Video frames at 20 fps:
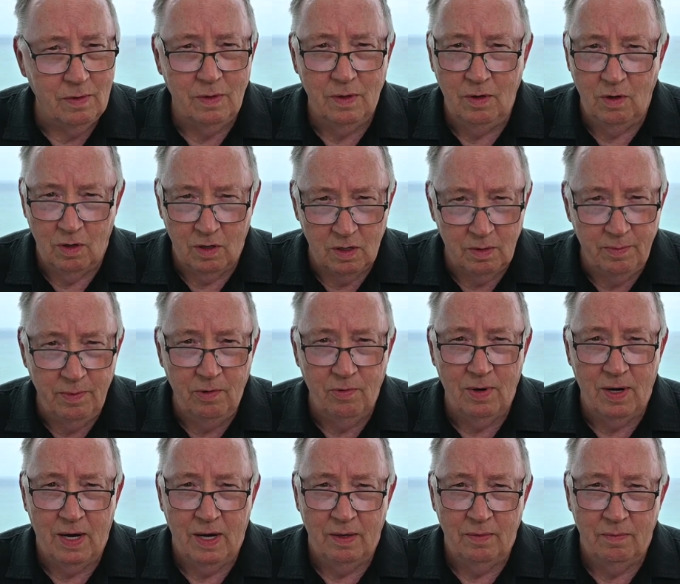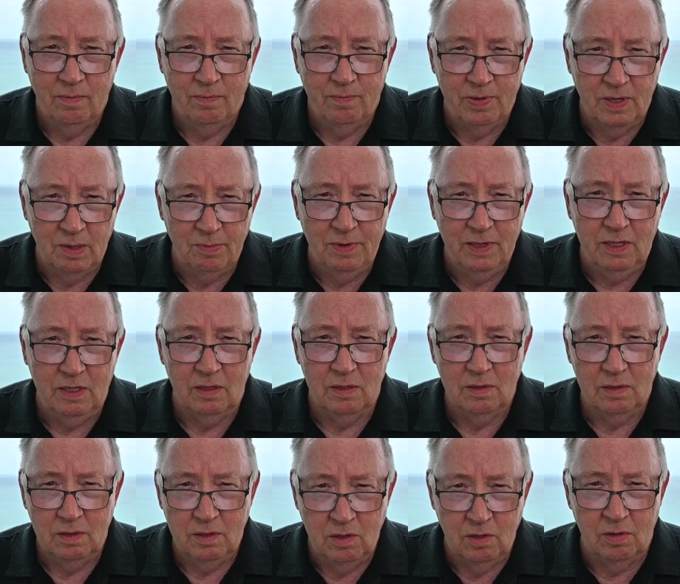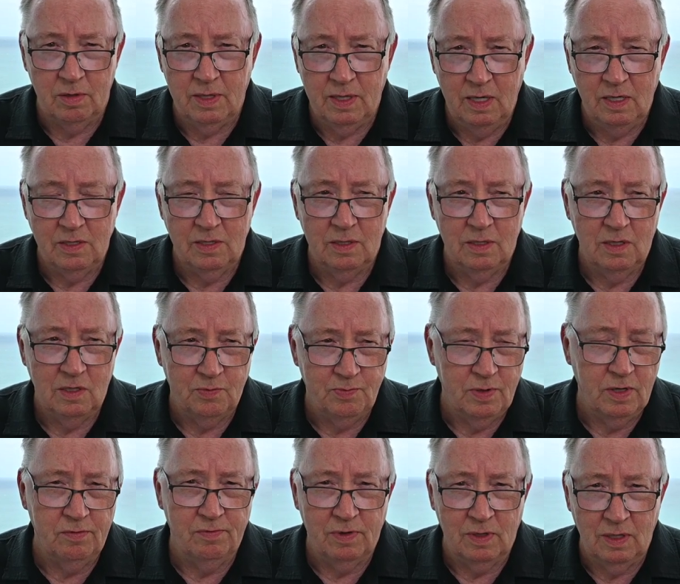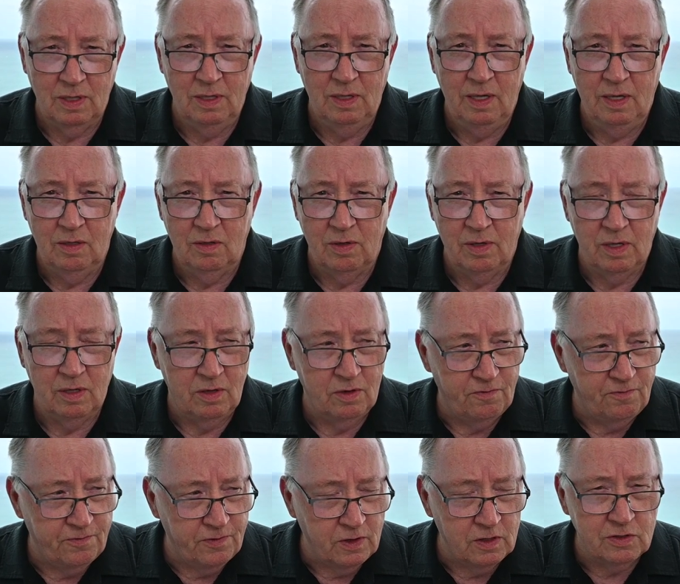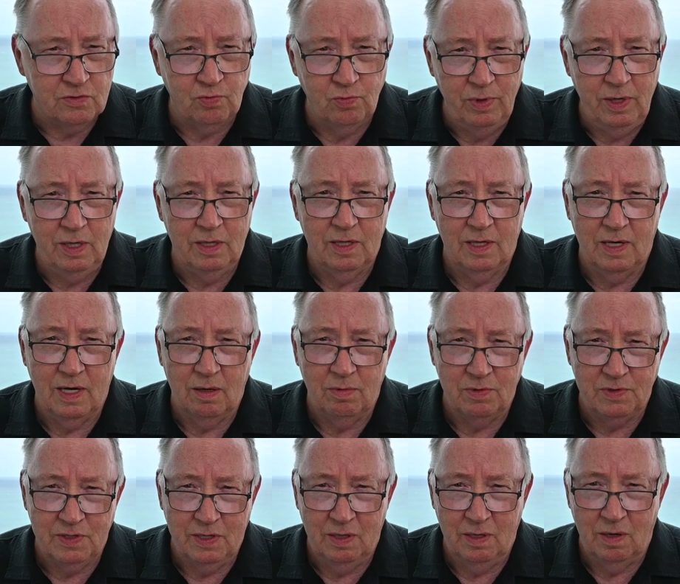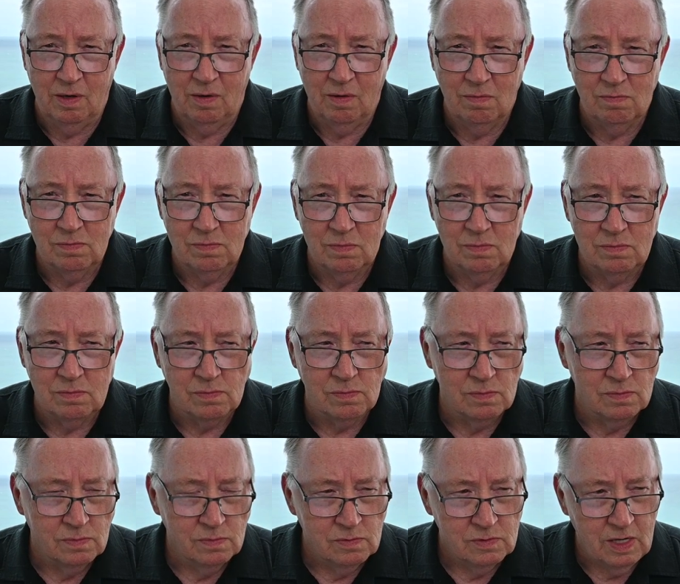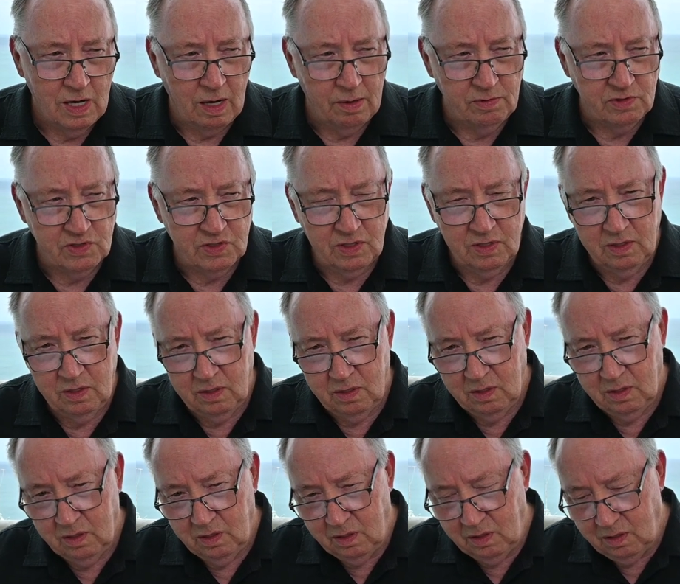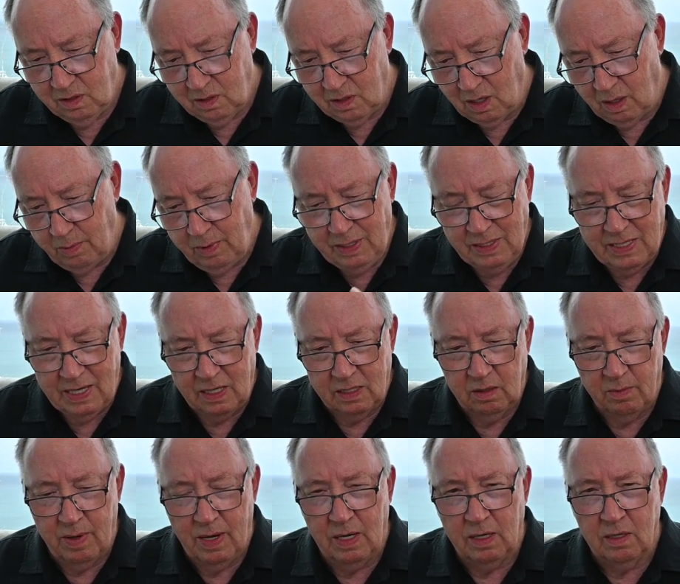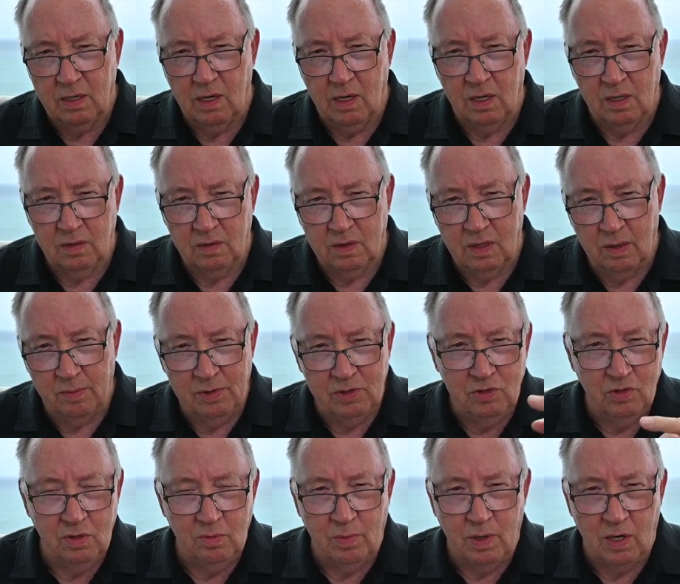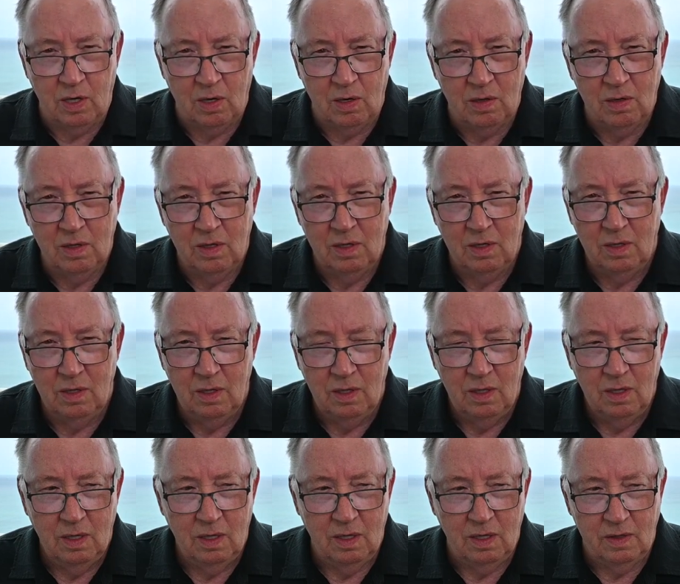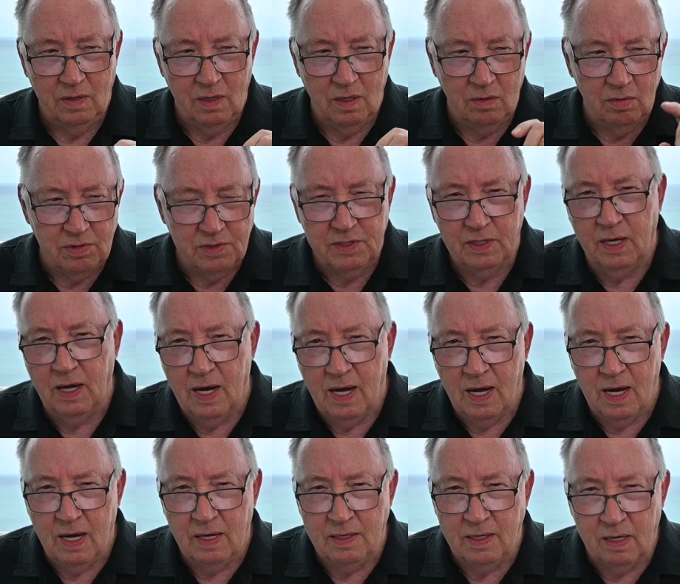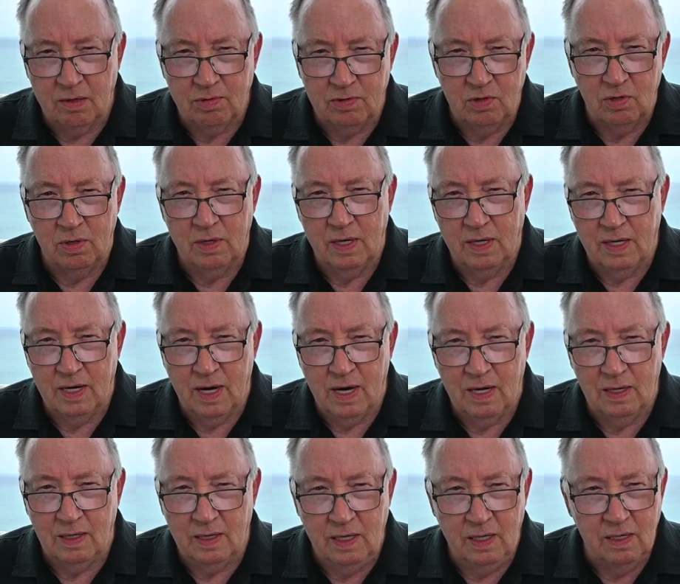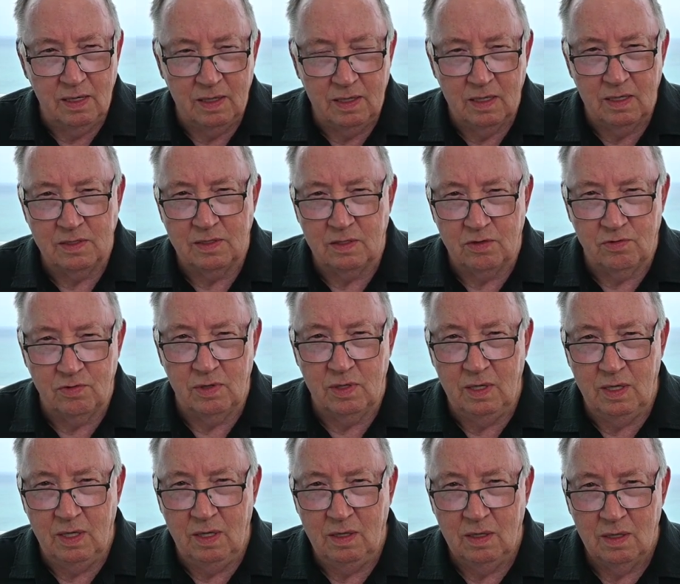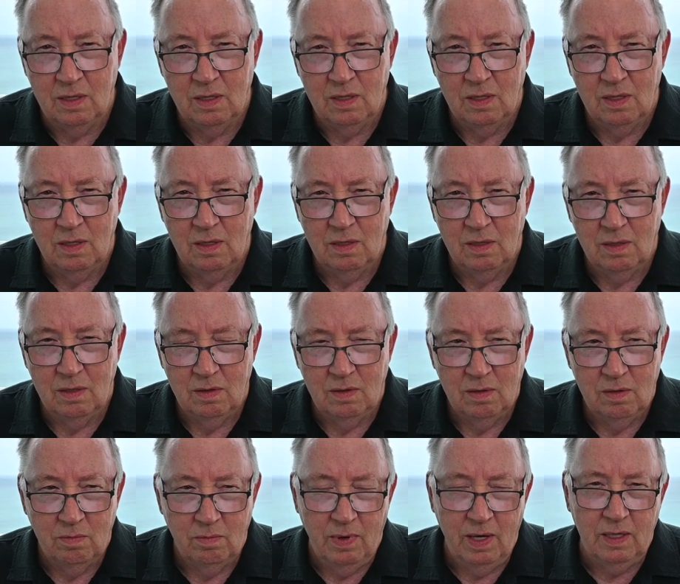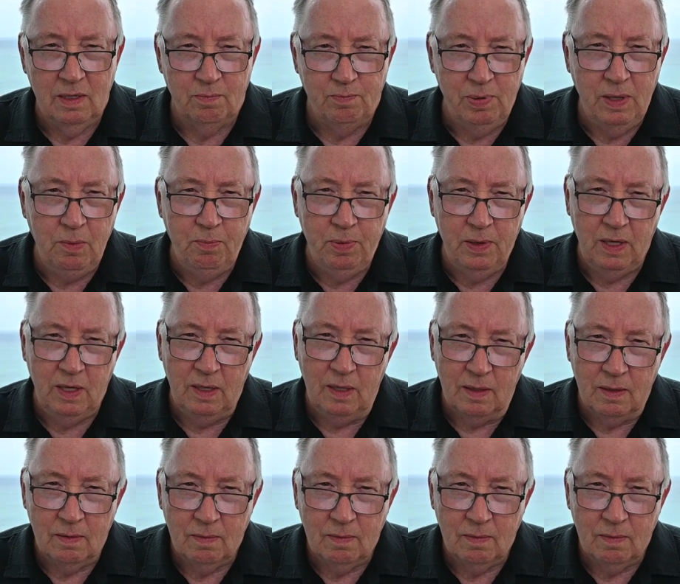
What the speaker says: You heard me right. Public urination is perfectly legal here. The first week that I was here, I was coming down the Malecon, coming to the mall, and there was a guy, an Ecuadorian guy, leaning against a tree, making pee-pee.